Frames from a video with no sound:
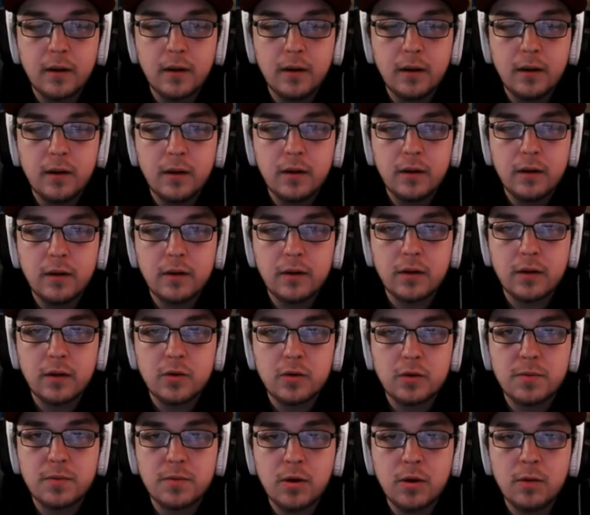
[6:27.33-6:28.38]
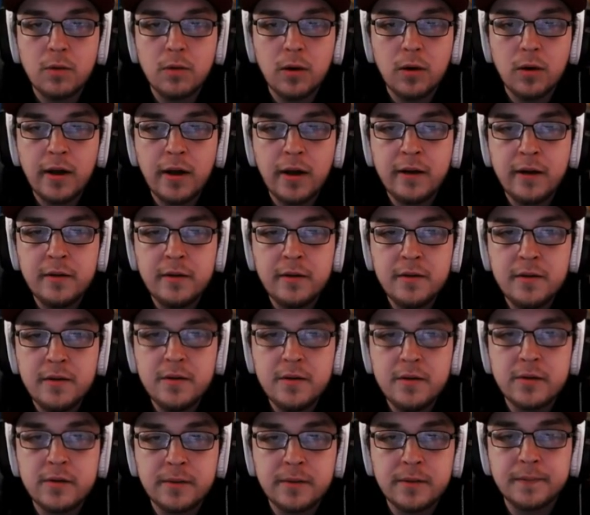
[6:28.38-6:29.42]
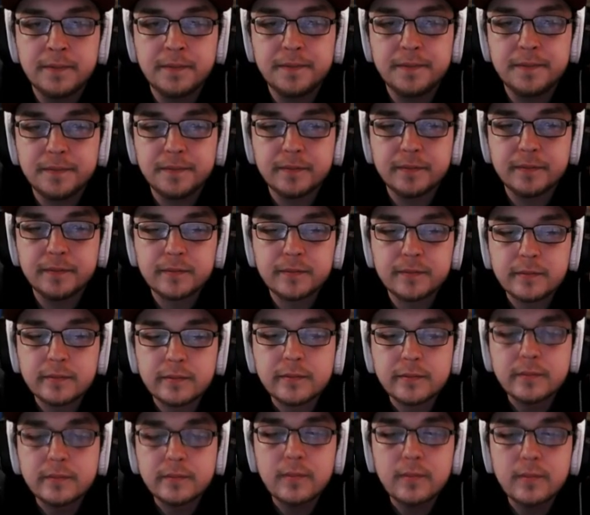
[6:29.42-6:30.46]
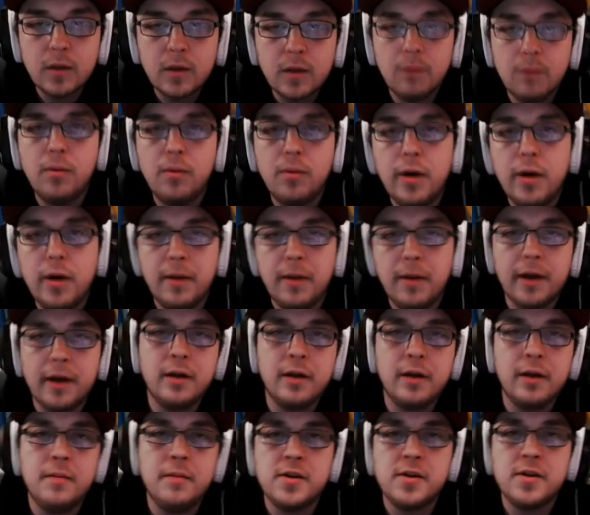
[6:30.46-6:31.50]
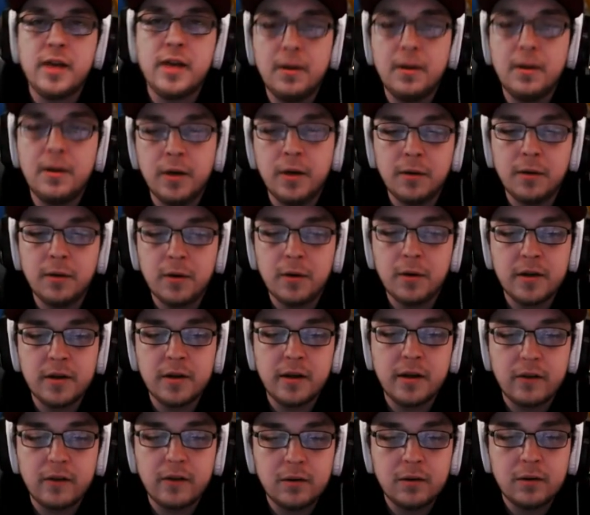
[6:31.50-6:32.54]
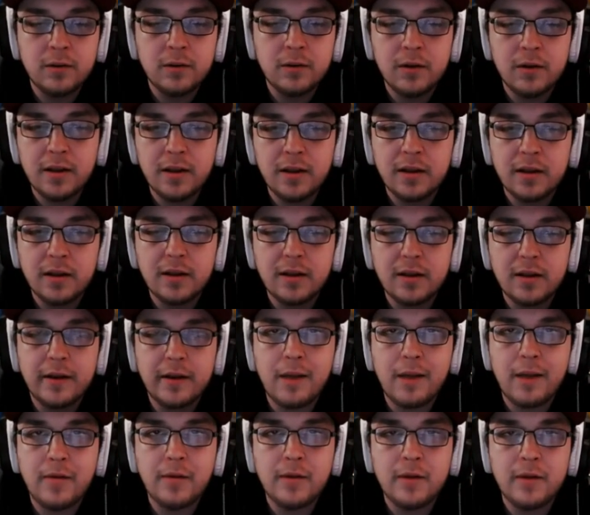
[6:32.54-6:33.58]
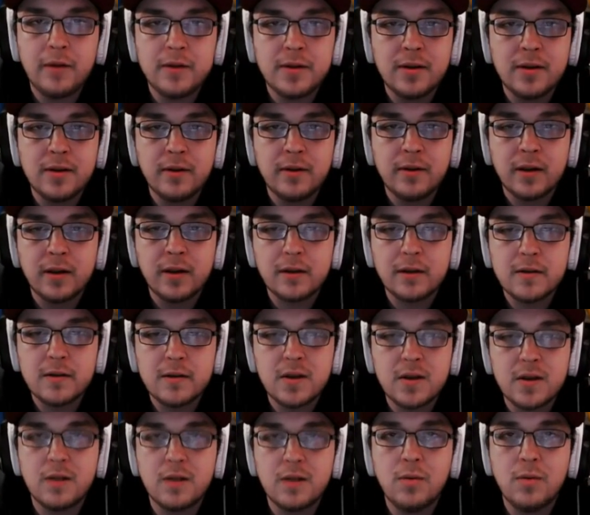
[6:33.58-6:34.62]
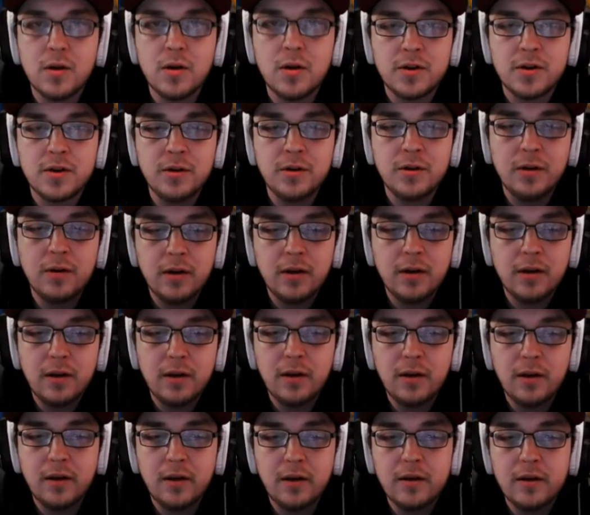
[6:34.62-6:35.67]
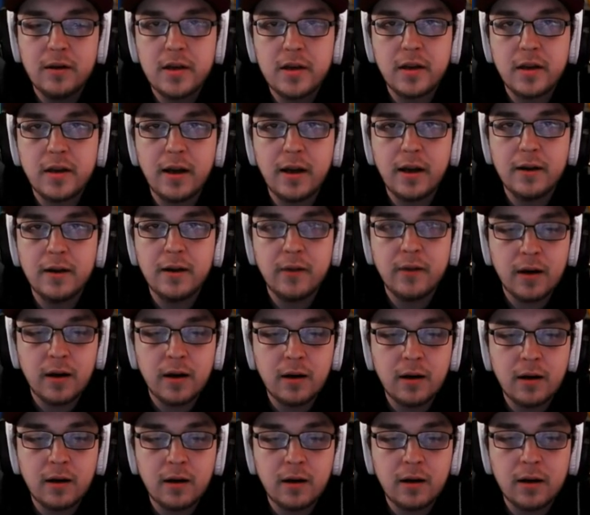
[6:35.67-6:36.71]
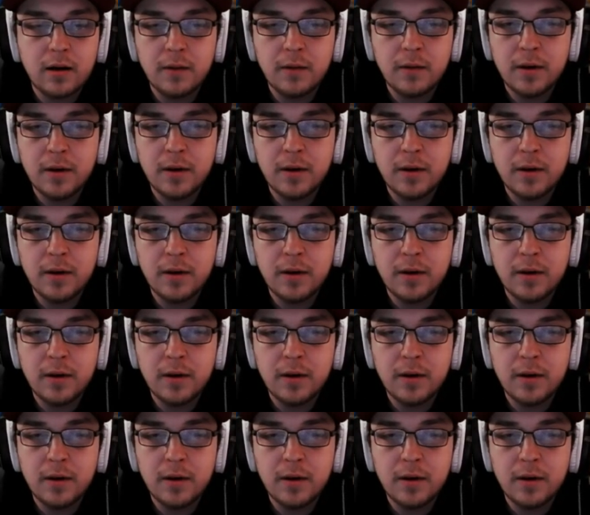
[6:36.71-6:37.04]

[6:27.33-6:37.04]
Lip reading: It's got those promo ends. Boy, am I gonna miss end when it rotates. Holy, can't believe it's leaving. Sycamore too, like the end of an era coming up.